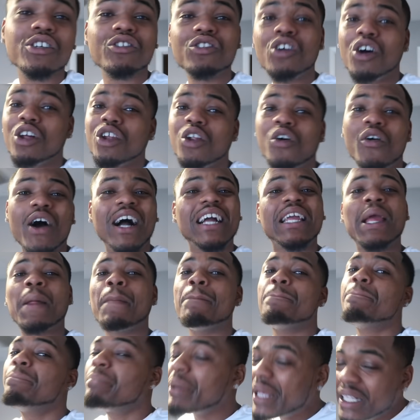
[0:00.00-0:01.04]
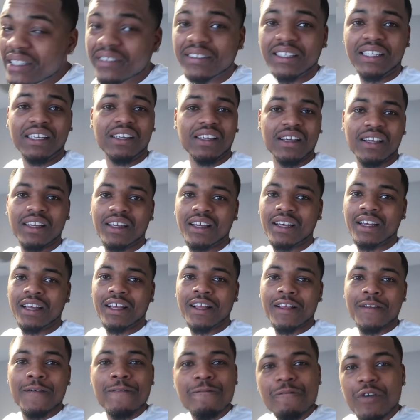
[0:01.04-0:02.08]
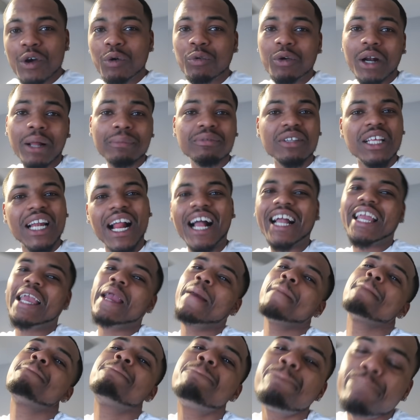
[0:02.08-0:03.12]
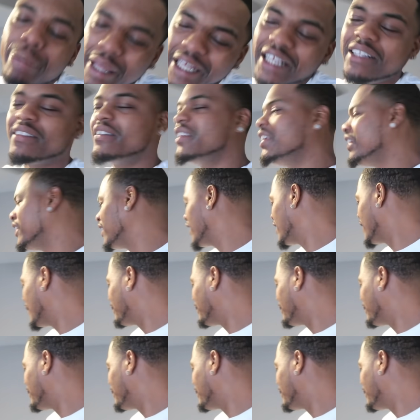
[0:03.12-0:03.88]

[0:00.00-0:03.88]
because y'all know I get busy. You feel what I'm saying? I get busy.